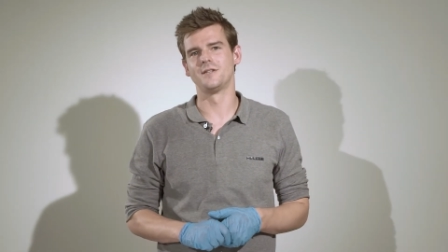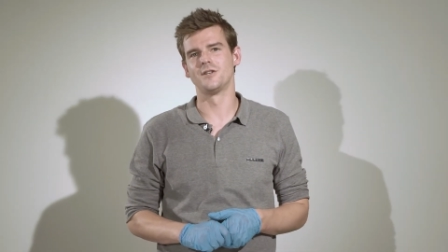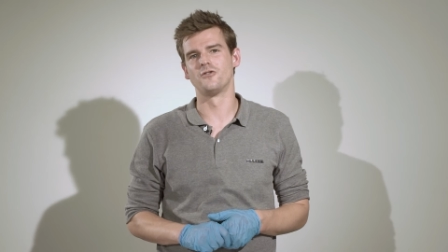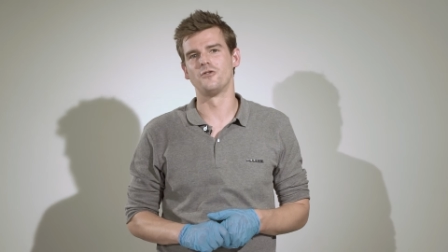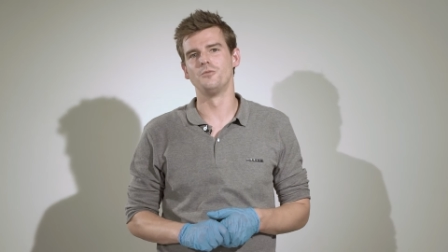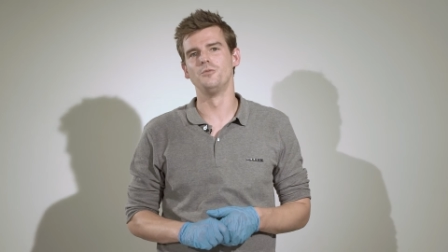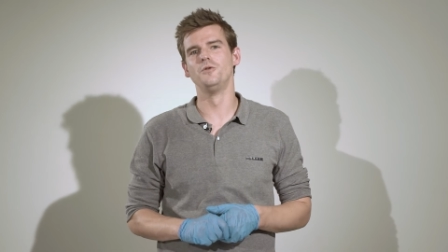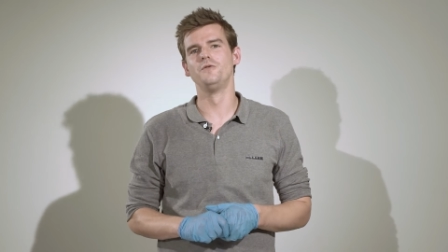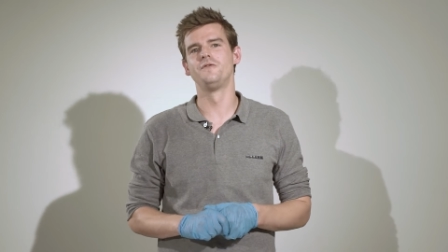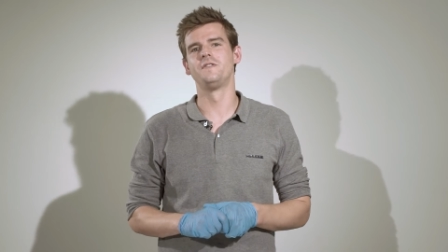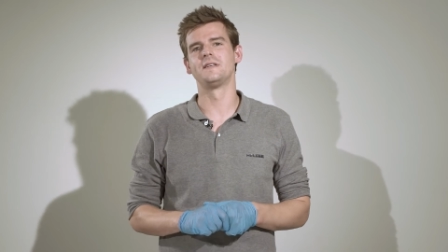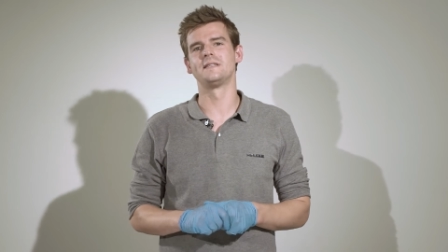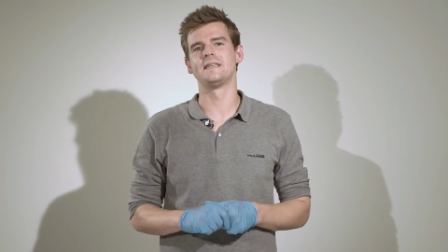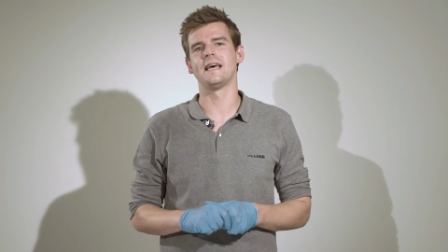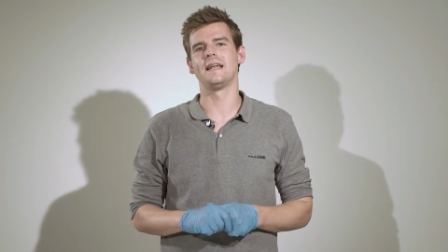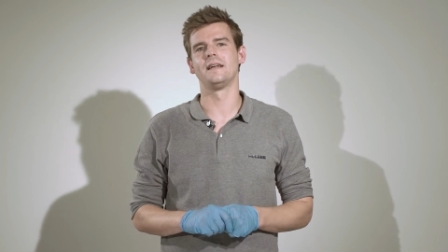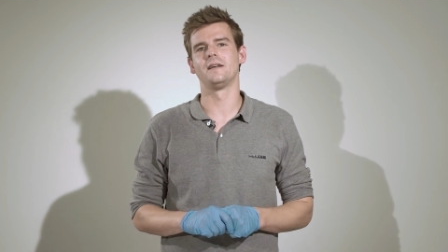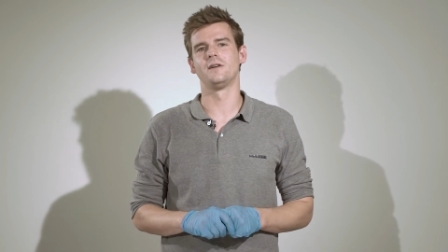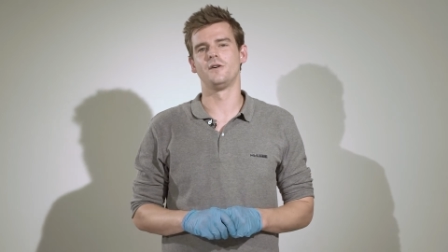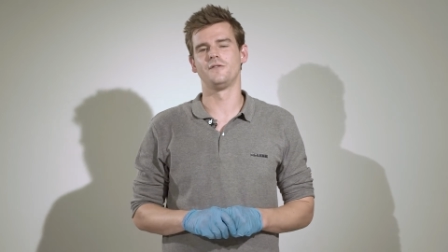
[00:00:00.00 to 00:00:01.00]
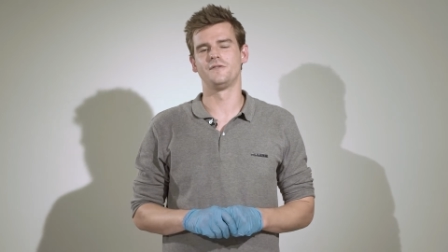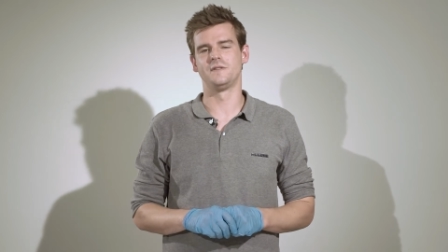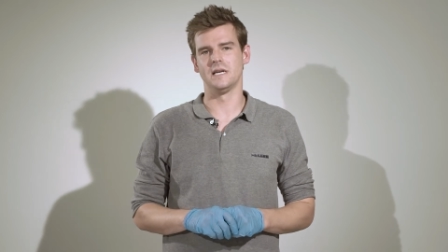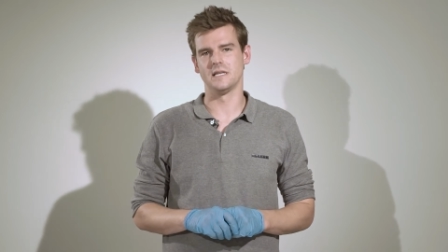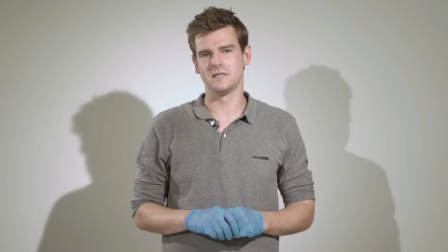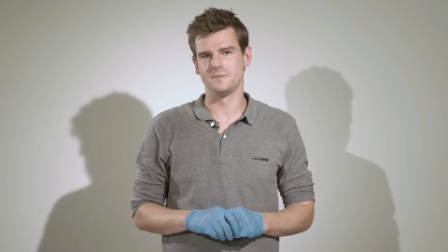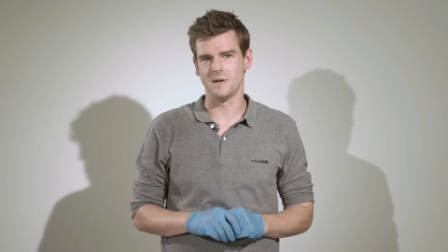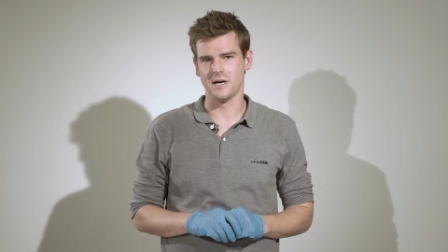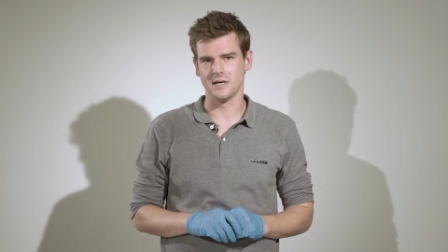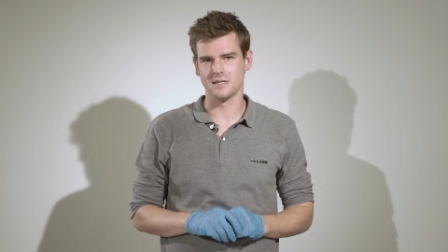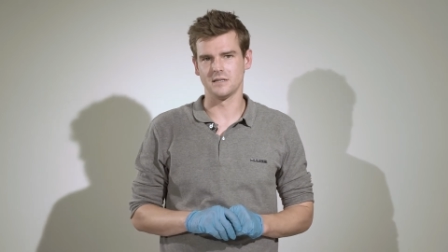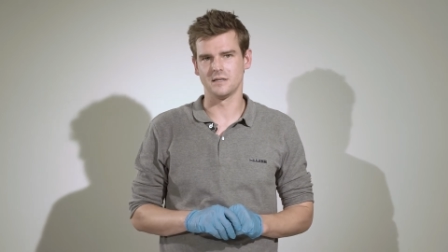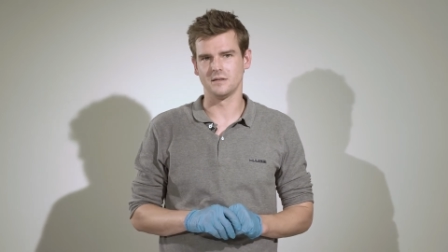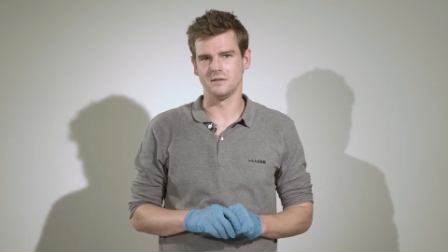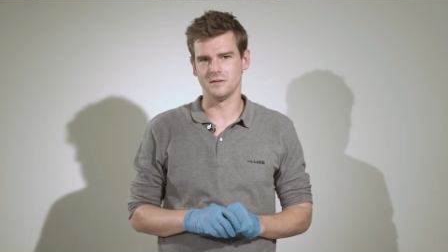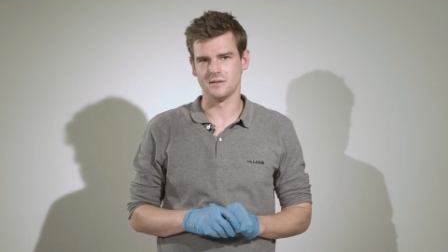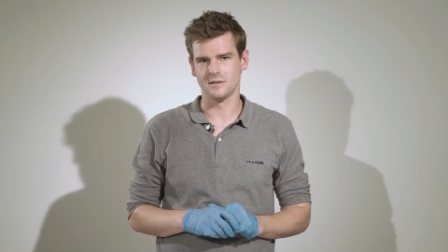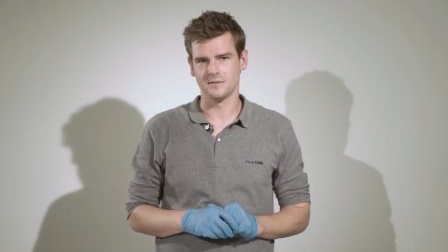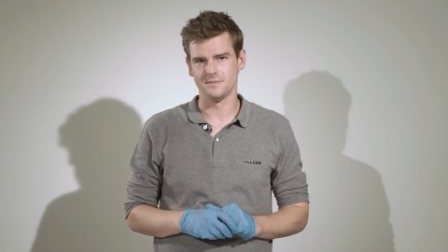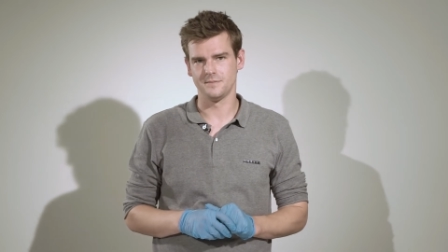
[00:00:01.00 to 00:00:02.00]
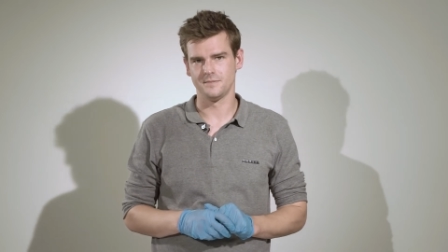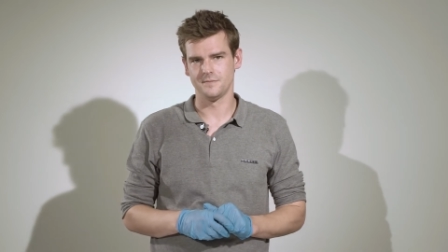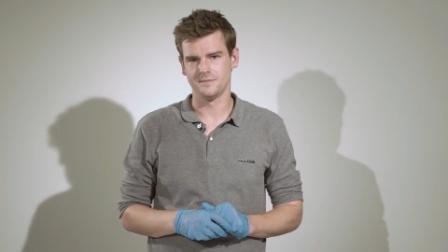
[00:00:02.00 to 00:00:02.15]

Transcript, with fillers: to remove the sanded off dust particles.